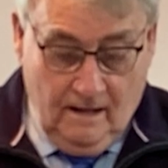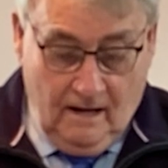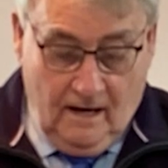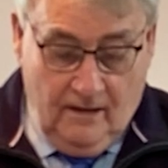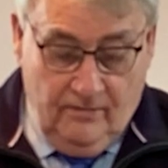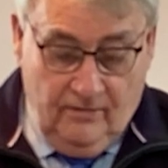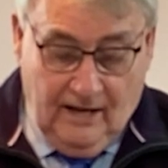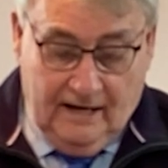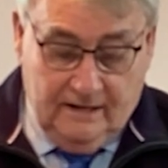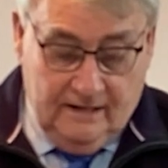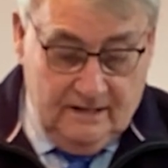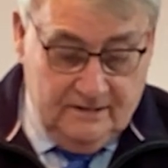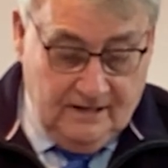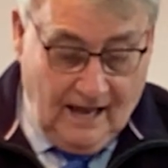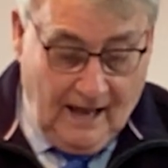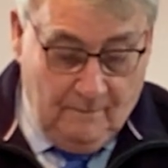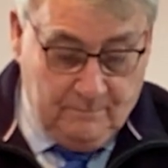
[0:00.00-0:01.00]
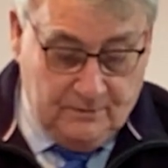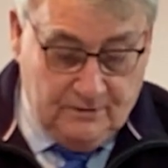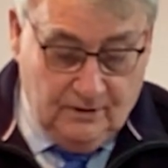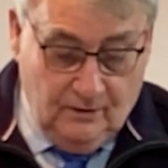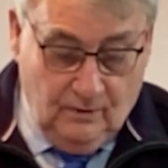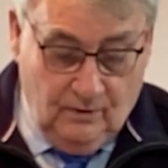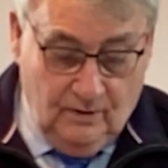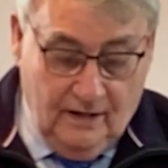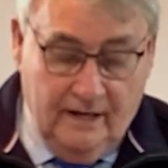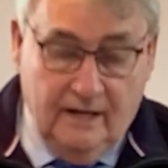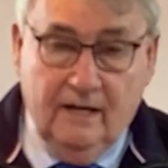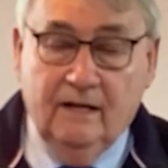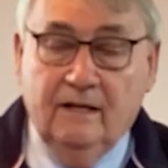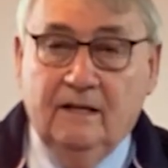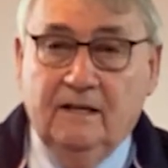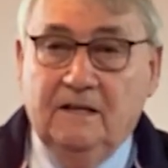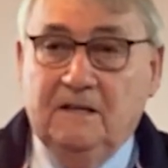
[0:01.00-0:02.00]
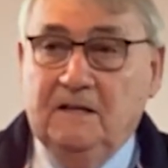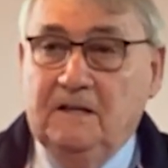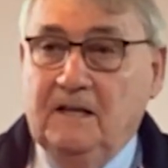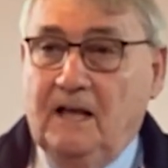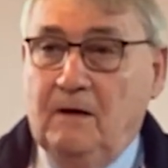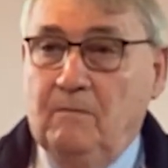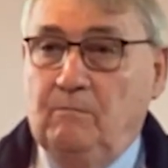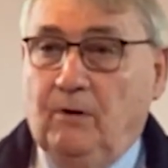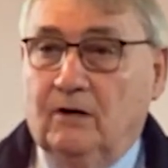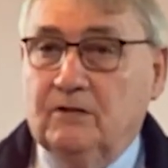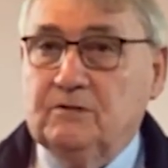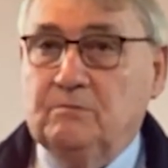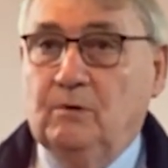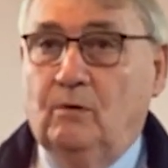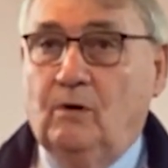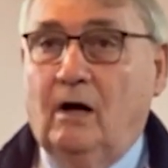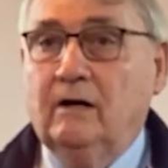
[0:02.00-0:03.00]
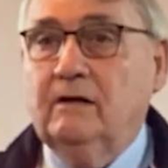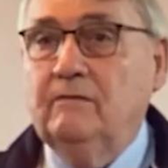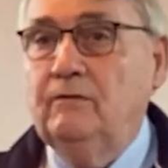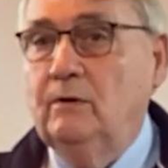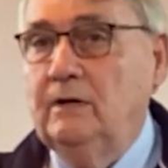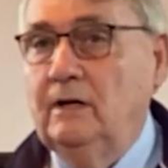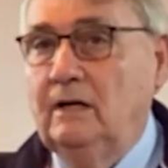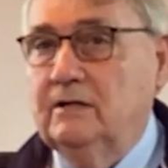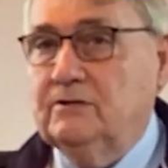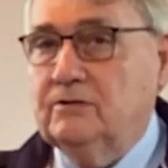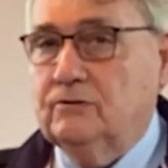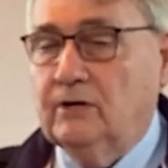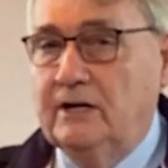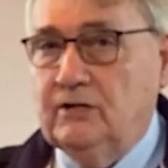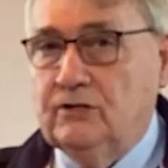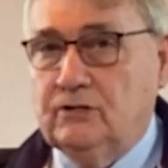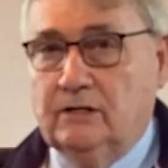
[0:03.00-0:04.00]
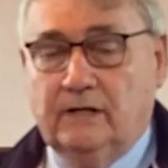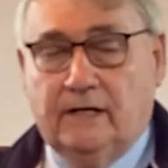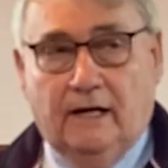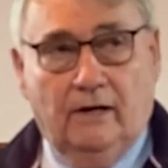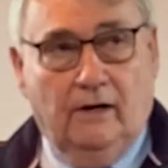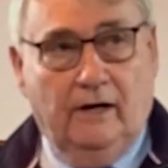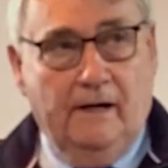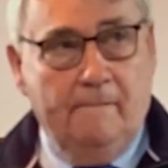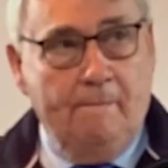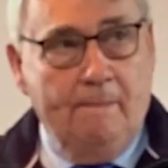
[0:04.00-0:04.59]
And that is absolutely impossible. I'll give you an illustration, can I?